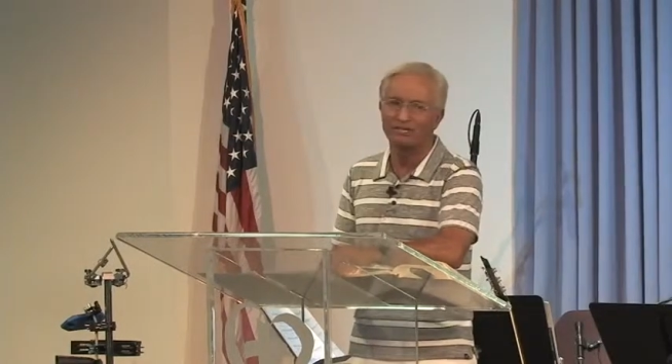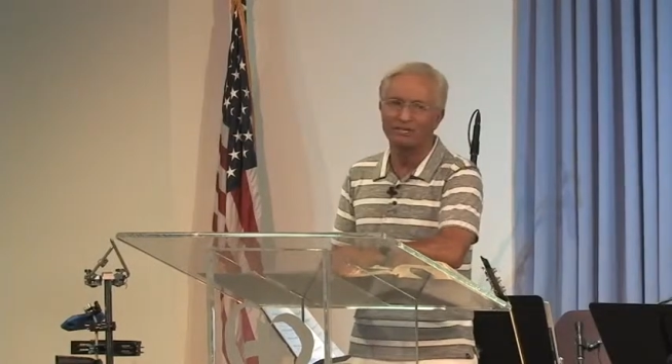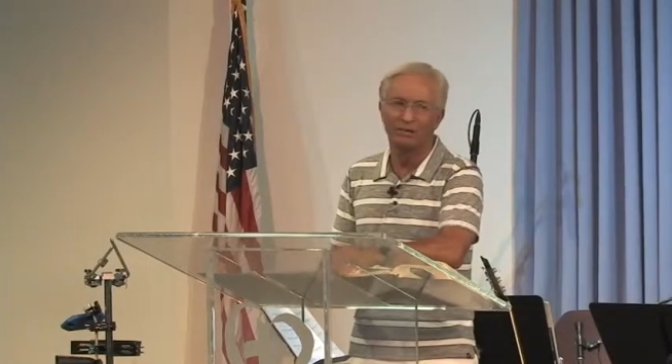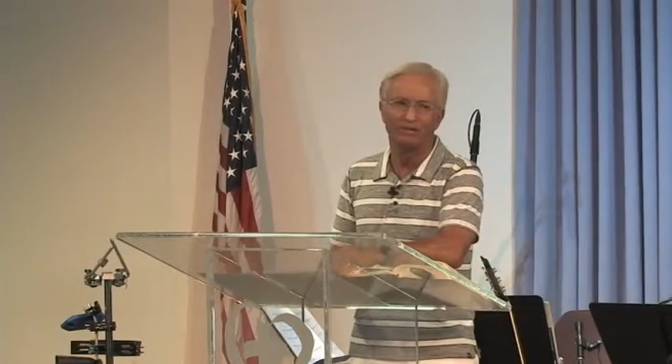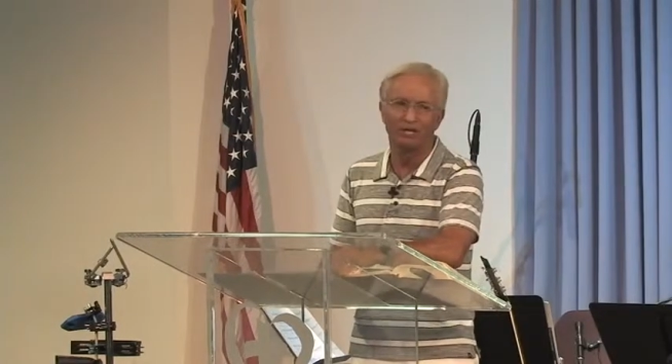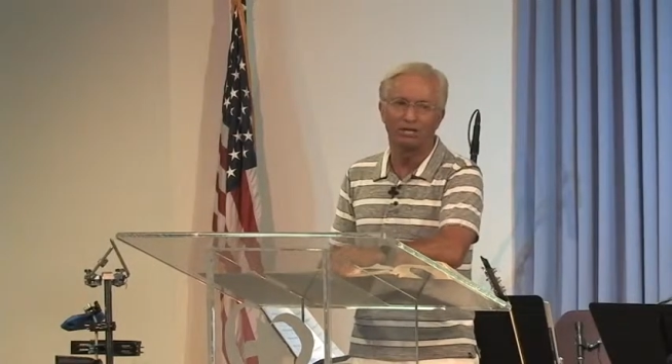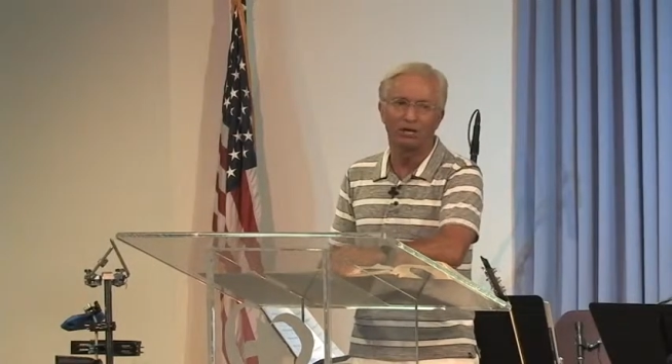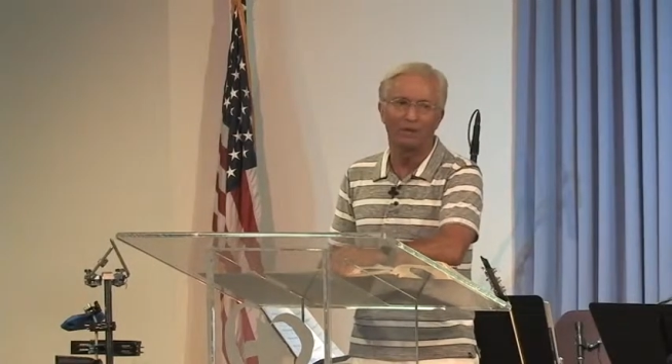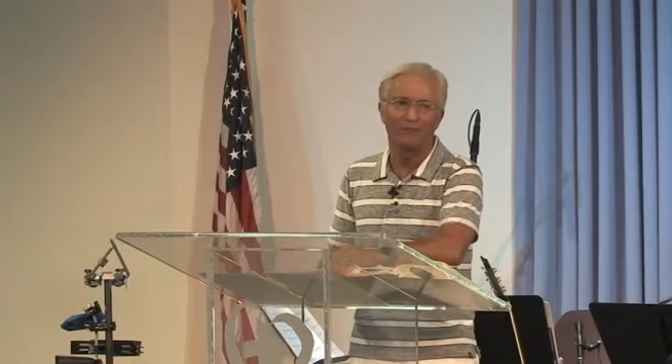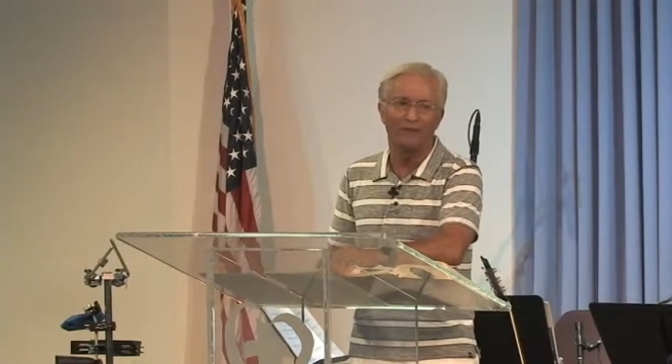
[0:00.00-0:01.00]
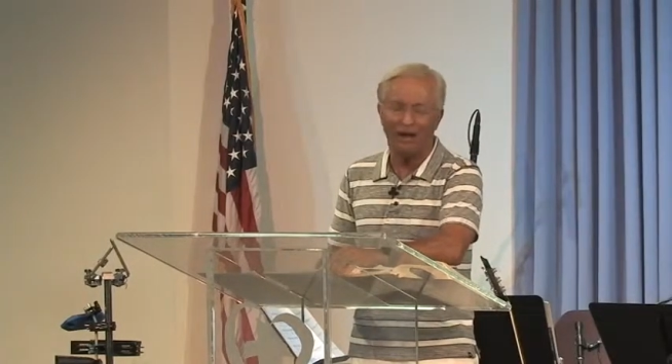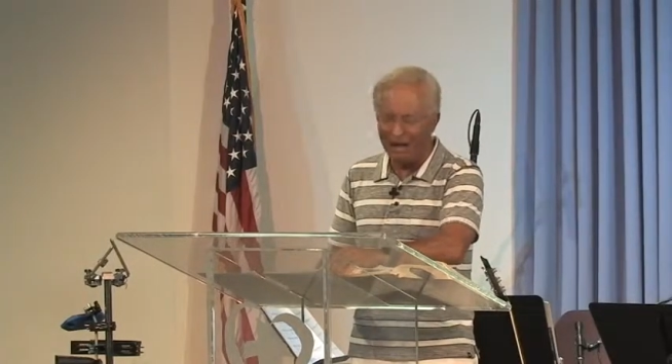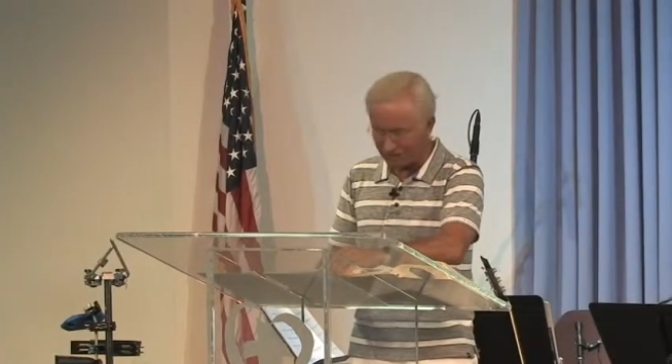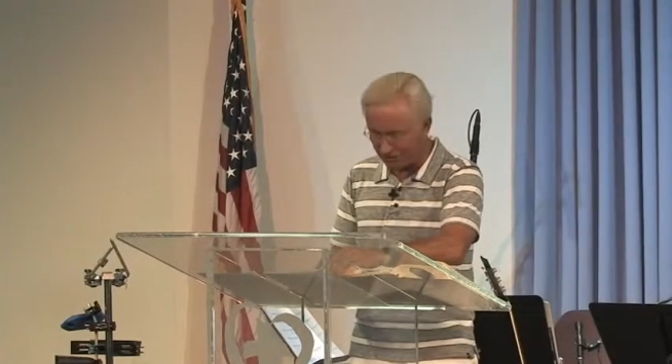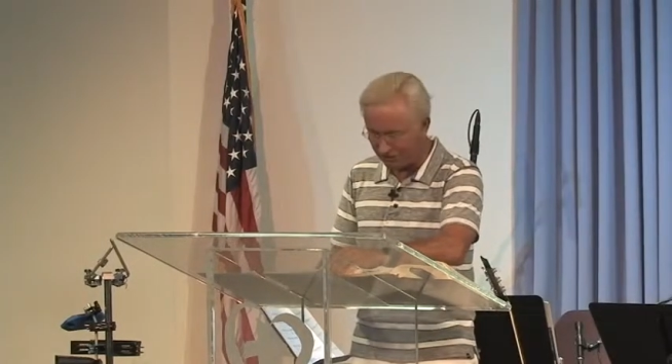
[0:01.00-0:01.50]
Years ago at the
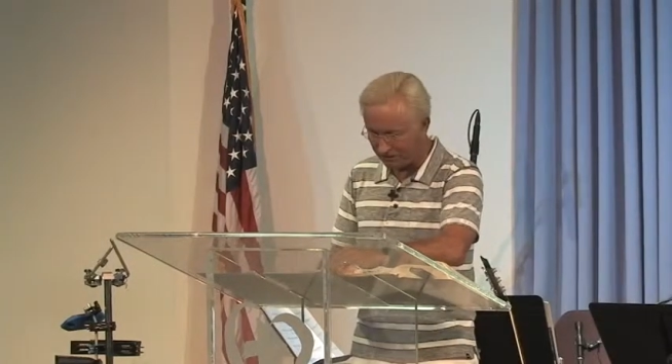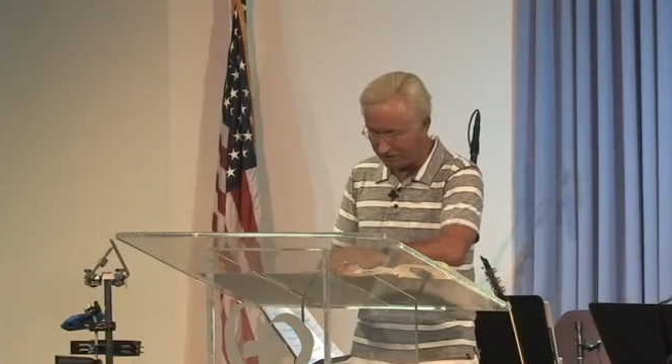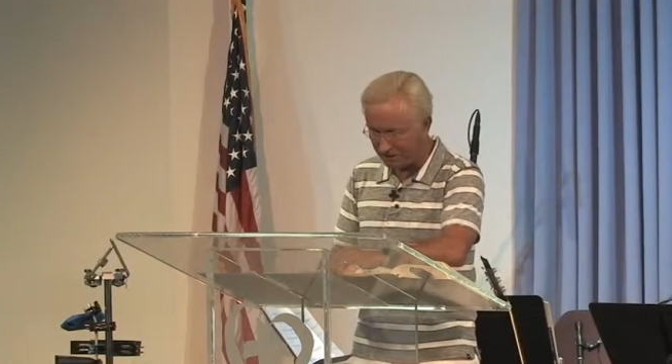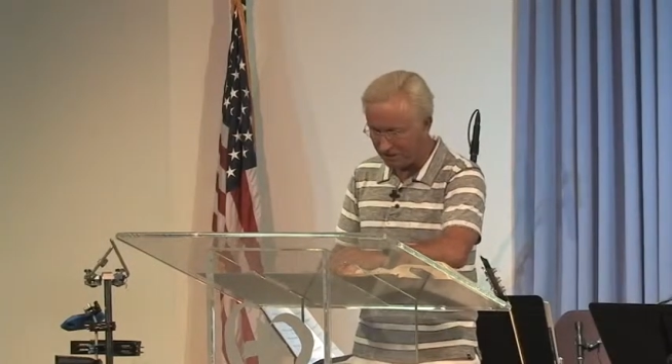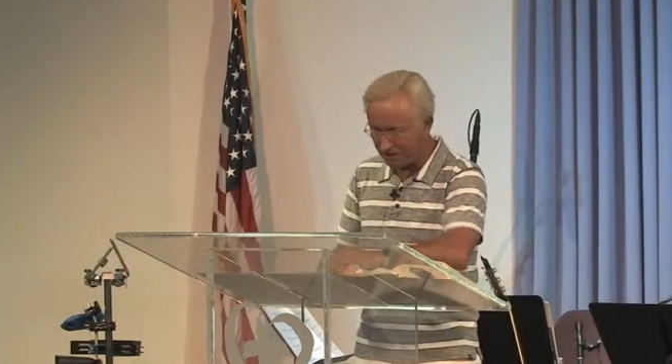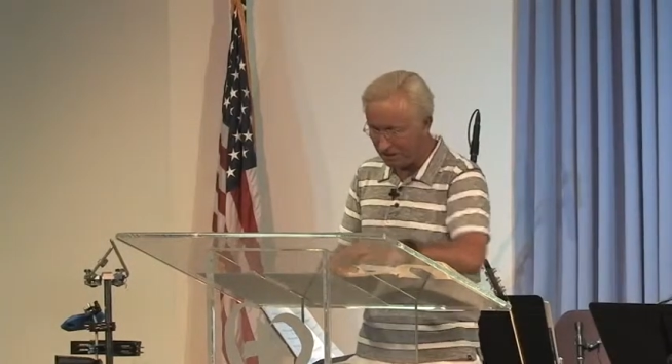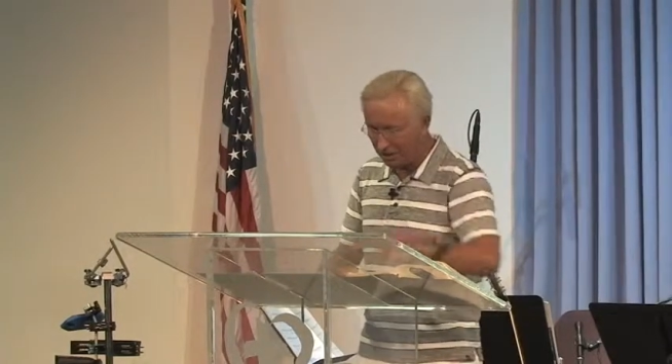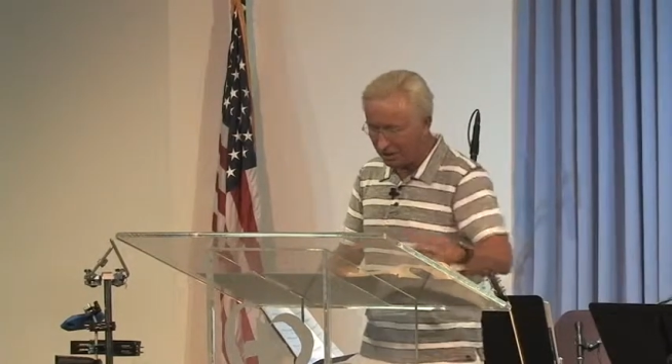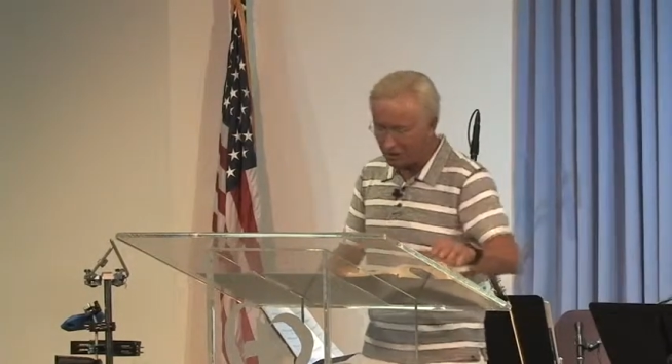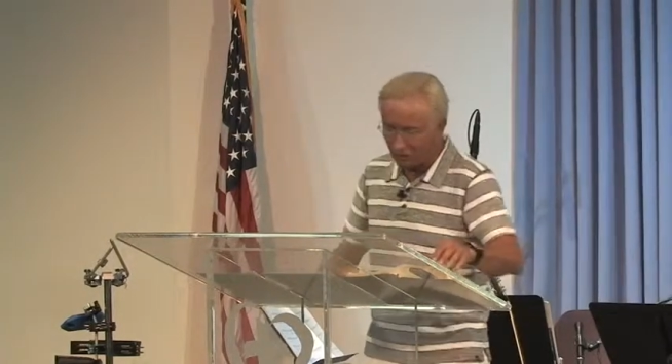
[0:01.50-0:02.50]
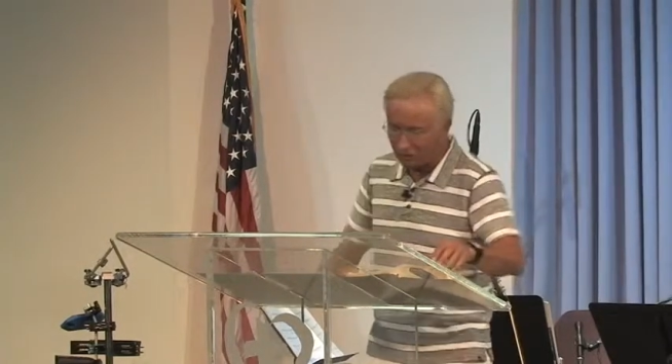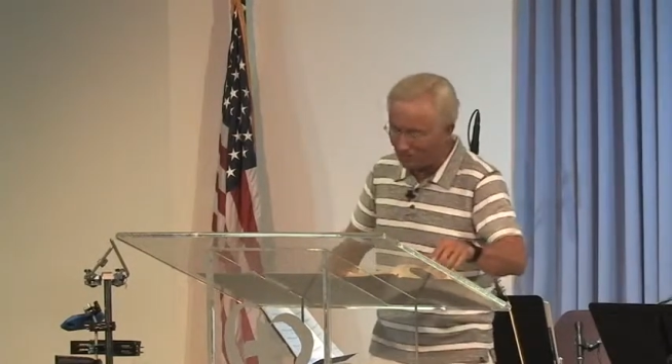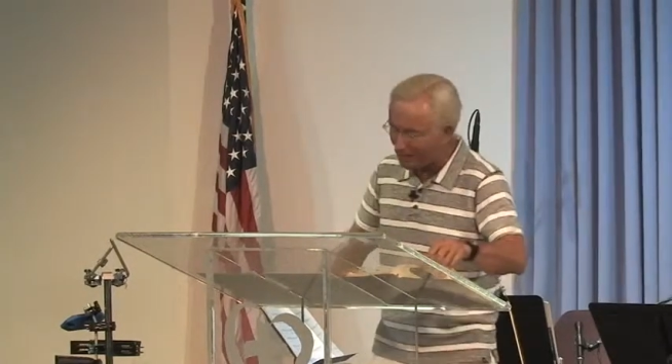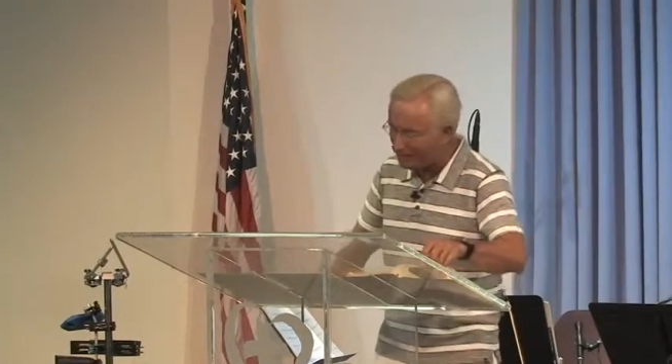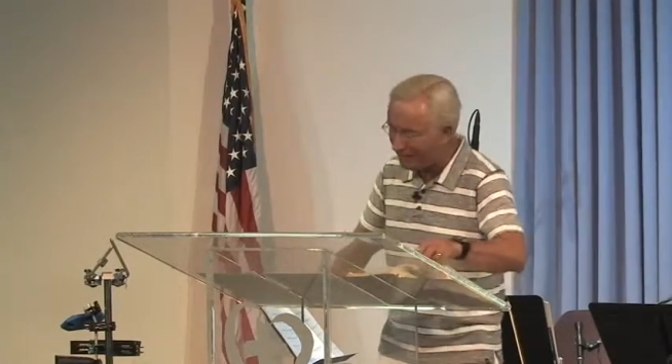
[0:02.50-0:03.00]
Oscars, Shirley
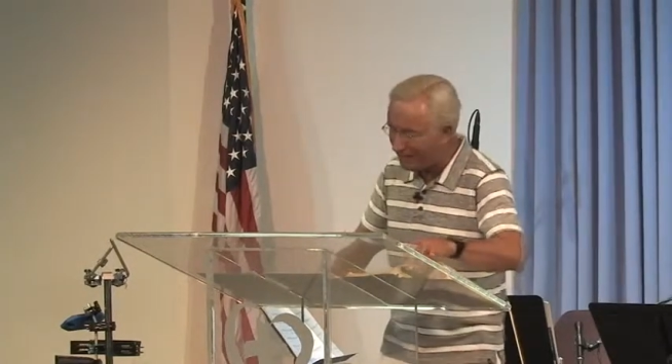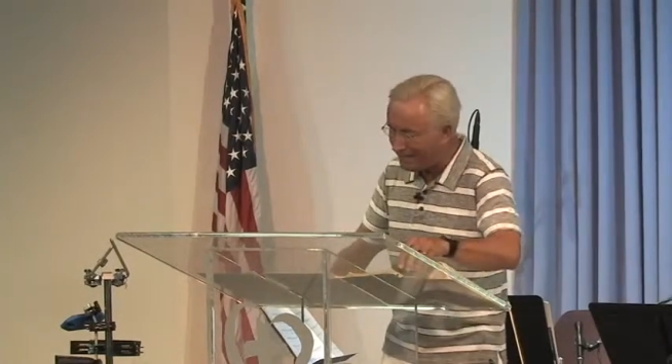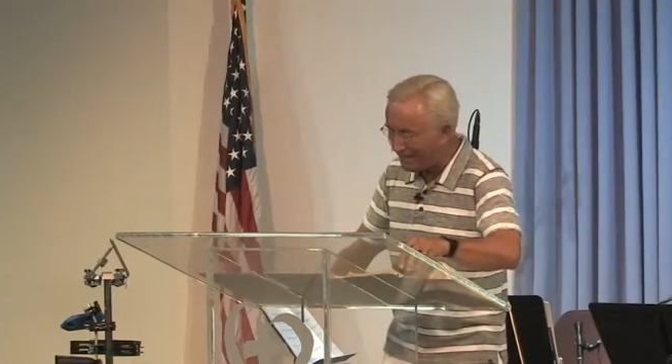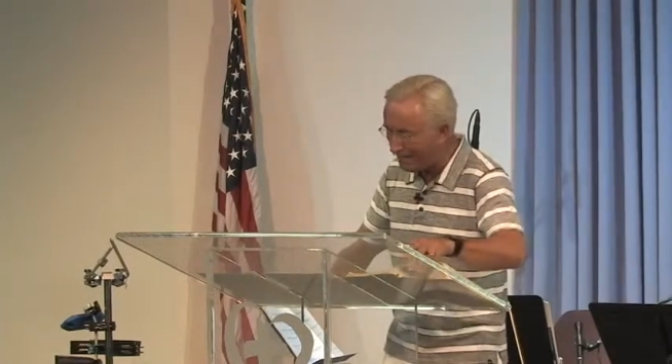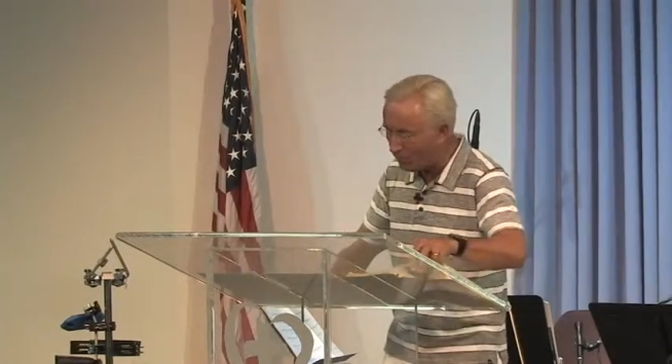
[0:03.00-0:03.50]
MacLaine had